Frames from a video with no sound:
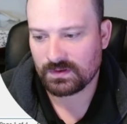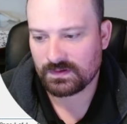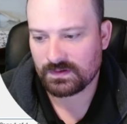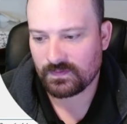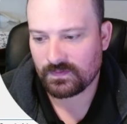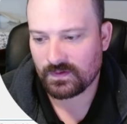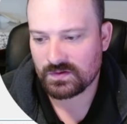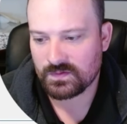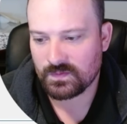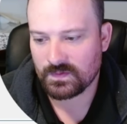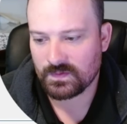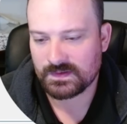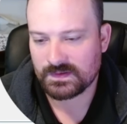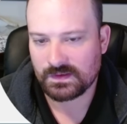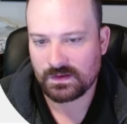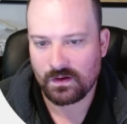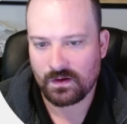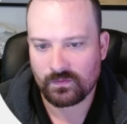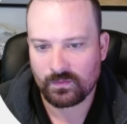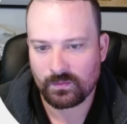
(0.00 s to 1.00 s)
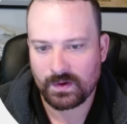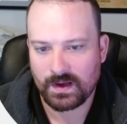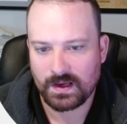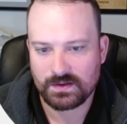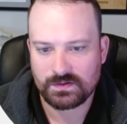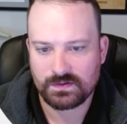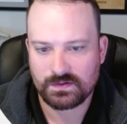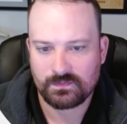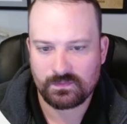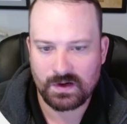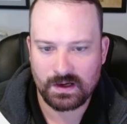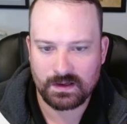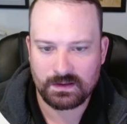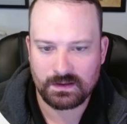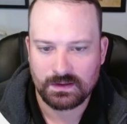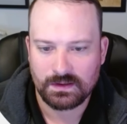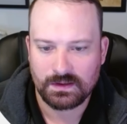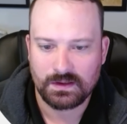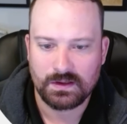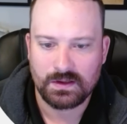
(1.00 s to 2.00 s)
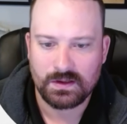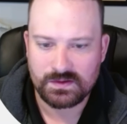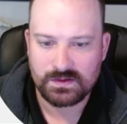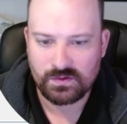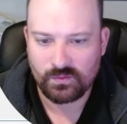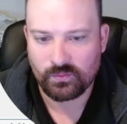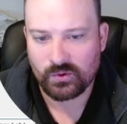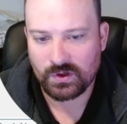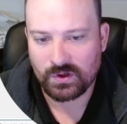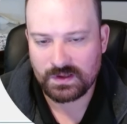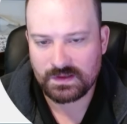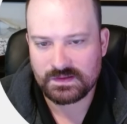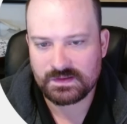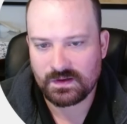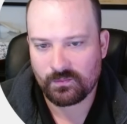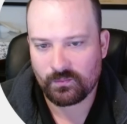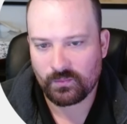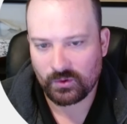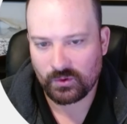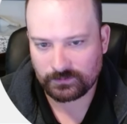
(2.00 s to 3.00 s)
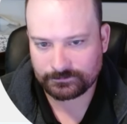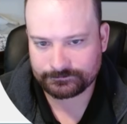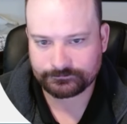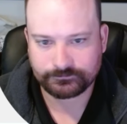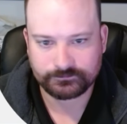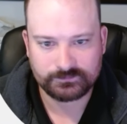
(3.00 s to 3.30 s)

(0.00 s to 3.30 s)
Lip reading: The first one is the cover page, right? So pretty simple.